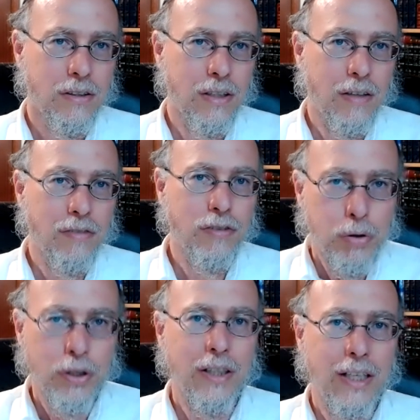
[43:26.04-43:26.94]
You have to
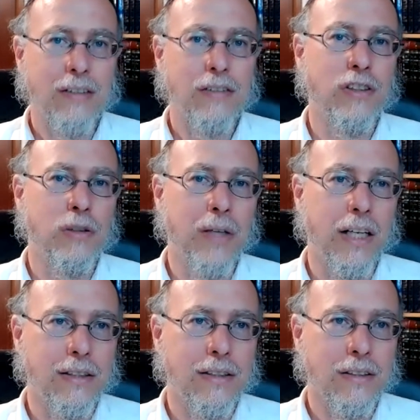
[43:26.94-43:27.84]
put it out of your
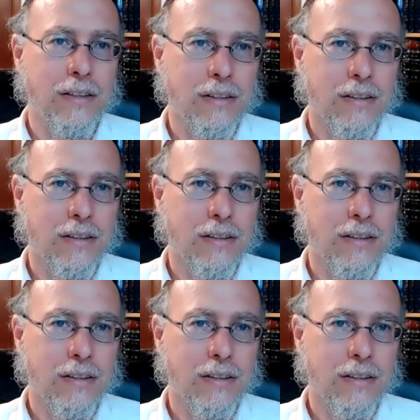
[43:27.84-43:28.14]
mind.